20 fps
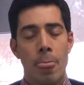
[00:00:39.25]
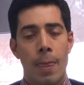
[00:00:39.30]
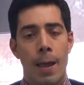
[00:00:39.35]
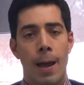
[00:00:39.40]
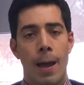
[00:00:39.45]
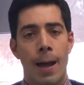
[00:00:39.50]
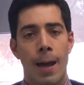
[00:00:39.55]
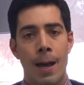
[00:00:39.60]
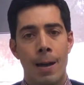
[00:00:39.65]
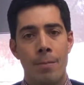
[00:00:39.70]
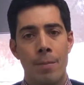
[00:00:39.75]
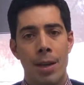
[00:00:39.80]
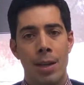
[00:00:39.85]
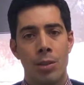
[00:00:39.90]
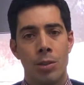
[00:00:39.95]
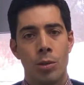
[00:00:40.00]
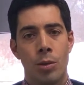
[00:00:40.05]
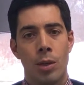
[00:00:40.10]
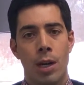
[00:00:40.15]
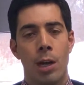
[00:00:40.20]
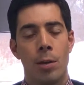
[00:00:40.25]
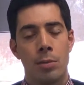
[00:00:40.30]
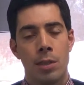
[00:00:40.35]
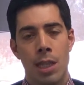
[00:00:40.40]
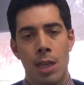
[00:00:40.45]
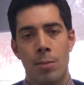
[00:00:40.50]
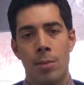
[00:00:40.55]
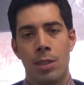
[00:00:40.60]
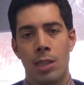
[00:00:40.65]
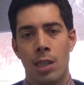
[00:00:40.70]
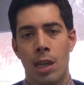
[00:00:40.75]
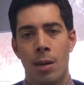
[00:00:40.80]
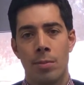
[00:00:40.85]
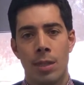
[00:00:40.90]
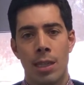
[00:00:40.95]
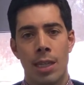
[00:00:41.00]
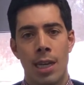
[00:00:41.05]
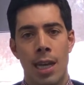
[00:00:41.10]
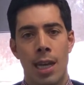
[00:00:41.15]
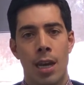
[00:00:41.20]
And so it helps keep us up to
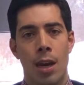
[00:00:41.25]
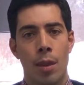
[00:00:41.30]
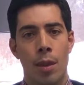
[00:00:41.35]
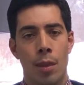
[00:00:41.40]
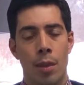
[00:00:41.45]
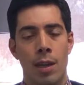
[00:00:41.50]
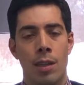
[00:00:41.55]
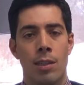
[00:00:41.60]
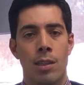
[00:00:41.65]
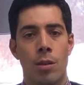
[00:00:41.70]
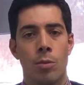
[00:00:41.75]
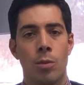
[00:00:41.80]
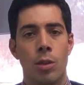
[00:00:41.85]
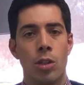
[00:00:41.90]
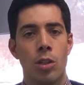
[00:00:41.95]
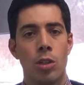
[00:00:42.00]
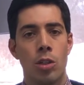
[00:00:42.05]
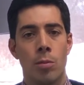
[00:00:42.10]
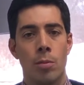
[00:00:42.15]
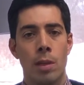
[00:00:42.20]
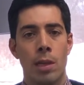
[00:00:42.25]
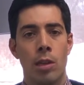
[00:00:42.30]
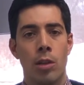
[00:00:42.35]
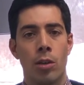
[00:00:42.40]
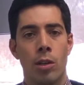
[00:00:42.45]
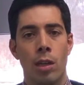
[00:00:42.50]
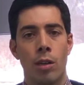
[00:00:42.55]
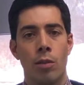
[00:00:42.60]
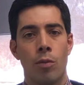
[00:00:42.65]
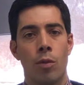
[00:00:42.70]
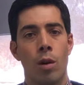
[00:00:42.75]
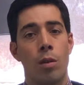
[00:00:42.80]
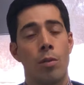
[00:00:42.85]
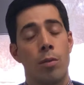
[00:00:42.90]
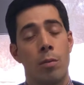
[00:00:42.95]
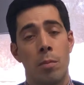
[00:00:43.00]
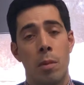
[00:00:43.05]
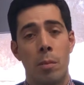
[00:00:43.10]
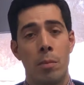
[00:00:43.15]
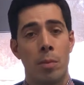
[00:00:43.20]
date on things that we should be looking for
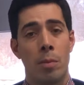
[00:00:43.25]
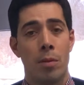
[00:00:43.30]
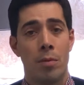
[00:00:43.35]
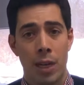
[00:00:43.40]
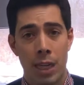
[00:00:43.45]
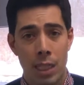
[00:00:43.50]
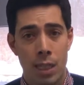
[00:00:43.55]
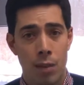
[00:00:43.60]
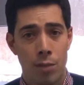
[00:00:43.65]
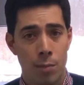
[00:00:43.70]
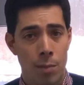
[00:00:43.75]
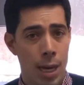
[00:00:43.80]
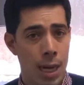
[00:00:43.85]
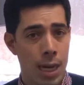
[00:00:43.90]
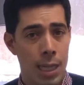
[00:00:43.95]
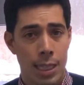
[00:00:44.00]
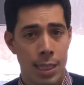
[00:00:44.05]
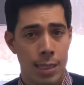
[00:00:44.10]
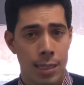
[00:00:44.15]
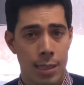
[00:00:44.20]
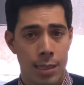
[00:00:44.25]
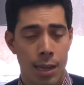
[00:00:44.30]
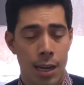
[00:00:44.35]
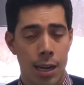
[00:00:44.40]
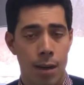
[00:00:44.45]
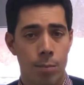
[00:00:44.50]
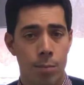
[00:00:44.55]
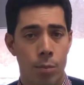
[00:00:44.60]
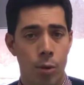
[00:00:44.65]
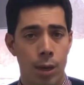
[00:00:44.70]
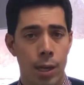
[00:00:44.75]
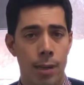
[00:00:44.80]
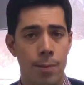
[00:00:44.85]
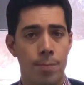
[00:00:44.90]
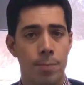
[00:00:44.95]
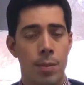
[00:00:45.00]
from a preventive medicine standpoint.